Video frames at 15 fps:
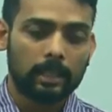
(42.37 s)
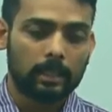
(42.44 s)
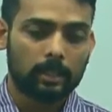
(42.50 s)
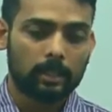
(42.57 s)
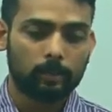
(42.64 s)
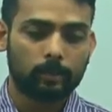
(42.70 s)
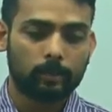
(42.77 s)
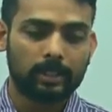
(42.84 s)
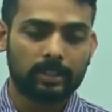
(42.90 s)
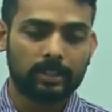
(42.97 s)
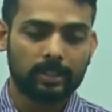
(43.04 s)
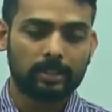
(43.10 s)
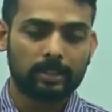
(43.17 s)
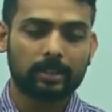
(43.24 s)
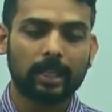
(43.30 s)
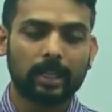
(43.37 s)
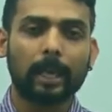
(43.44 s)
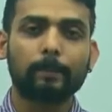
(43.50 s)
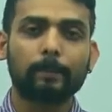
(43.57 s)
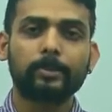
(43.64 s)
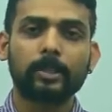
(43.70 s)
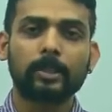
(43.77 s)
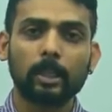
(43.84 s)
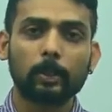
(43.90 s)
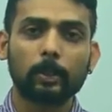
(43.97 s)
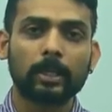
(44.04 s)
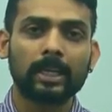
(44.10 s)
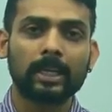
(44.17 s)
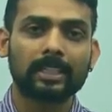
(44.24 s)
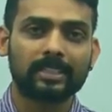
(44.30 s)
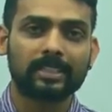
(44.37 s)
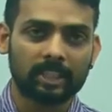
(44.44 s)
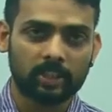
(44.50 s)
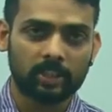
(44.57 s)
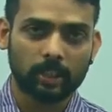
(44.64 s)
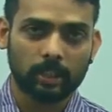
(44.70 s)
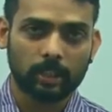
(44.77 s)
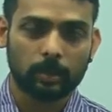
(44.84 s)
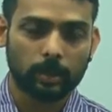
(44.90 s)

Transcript: uh, which is absolutely essential,